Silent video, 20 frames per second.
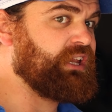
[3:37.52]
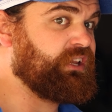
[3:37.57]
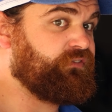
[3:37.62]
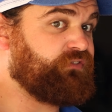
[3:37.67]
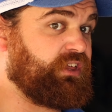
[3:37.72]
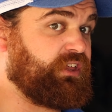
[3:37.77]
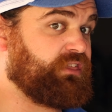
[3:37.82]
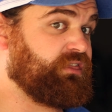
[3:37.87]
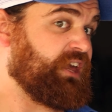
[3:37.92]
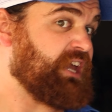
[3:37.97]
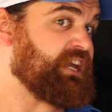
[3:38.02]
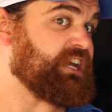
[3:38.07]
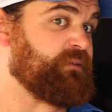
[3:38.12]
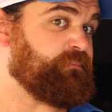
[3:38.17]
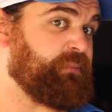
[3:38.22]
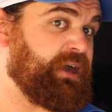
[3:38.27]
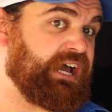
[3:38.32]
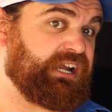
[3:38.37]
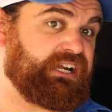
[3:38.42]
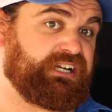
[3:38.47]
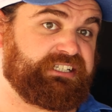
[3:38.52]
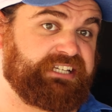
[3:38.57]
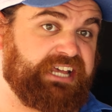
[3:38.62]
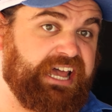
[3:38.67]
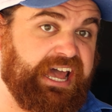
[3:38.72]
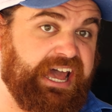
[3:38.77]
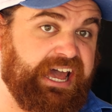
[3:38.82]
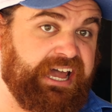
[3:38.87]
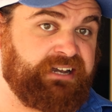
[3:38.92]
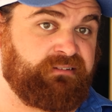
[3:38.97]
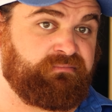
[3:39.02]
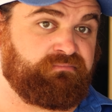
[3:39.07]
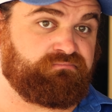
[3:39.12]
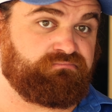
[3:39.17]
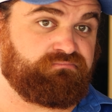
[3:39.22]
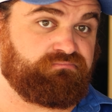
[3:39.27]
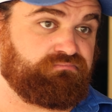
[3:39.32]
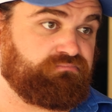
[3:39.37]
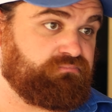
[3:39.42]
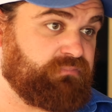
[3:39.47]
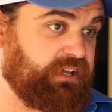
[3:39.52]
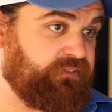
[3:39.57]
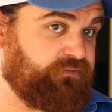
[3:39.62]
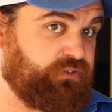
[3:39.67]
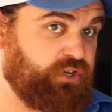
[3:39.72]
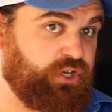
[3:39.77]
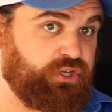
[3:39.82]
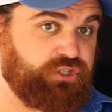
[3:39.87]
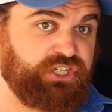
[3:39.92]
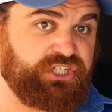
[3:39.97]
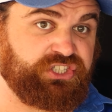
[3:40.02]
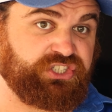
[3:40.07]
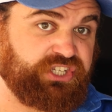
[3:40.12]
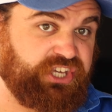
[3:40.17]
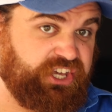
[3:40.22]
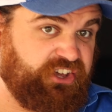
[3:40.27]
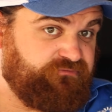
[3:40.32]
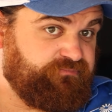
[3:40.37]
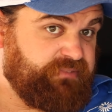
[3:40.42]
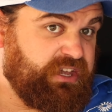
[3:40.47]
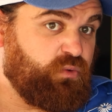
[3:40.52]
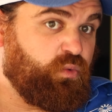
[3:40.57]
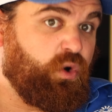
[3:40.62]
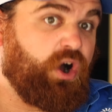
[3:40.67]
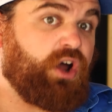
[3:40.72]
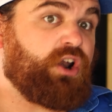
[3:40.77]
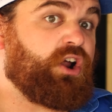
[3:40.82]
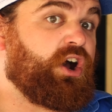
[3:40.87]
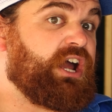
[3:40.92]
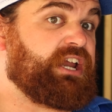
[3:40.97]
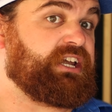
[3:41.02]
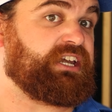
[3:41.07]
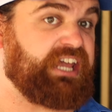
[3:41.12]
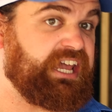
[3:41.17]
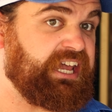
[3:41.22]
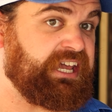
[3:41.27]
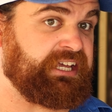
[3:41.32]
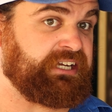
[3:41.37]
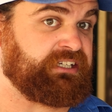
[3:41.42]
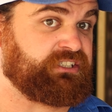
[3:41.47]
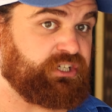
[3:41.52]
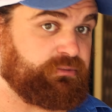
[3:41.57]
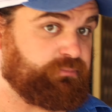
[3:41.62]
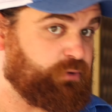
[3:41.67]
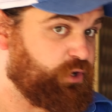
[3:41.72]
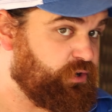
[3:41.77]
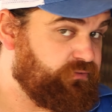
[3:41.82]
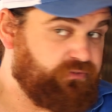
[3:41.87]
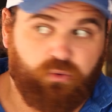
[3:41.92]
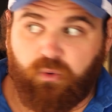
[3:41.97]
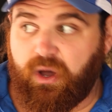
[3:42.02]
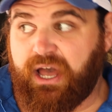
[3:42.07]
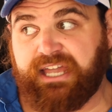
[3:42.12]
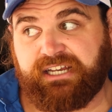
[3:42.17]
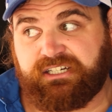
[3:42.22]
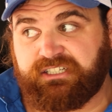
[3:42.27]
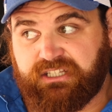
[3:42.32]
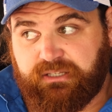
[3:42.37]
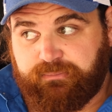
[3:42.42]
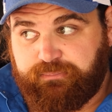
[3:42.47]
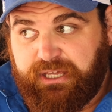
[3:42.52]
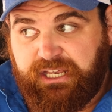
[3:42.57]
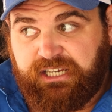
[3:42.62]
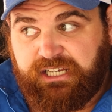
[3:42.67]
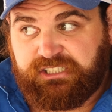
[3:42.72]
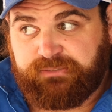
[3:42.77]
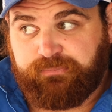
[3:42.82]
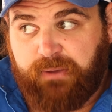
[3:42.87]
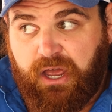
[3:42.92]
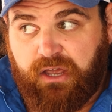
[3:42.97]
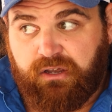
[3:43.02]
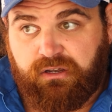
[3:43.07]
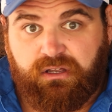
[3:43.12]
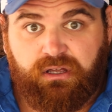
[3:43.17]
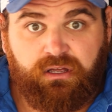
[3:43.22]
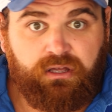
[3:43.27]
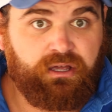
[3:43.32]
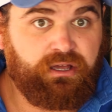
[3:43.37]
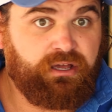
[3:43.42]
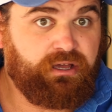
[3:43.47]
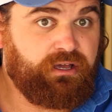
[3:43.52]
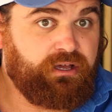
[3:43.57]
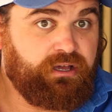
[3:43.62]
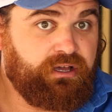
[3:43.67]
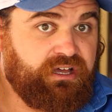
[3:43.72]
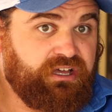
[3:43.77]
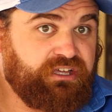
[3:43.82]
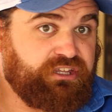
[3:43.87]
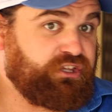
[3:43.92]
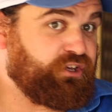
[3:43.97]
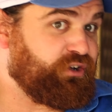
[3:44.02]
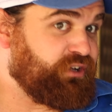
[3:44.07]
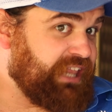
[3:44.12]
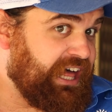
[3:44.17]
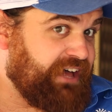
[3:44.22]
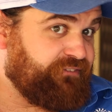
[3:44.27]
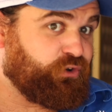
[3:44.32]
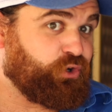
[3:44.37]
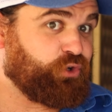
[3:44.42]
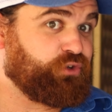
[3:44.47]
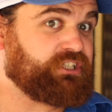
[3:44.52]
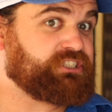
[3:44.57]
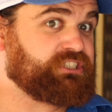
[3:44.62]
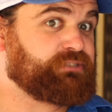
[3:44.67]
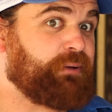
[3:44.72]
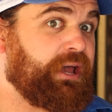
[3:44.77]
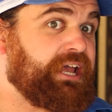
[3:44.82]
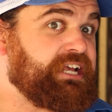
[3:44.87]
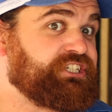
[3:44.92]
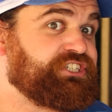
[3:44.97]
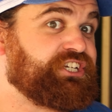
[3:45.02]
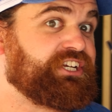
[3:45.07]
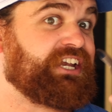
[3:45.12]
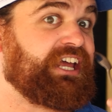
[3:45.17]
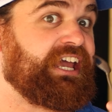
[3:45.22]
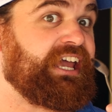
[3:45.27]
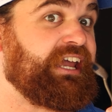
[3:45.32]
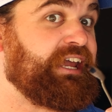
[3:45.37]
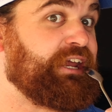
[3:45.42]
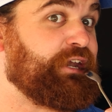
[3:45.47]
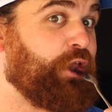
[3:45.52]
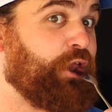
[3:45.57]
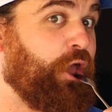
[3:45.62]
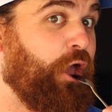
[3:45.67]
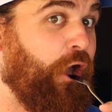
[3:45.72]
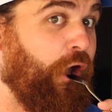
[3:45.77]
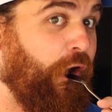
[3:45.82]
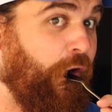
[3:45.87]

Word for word: if you think about it, Dad, if you just give me what I need to move away to the big smoke, you'll have all the space you need.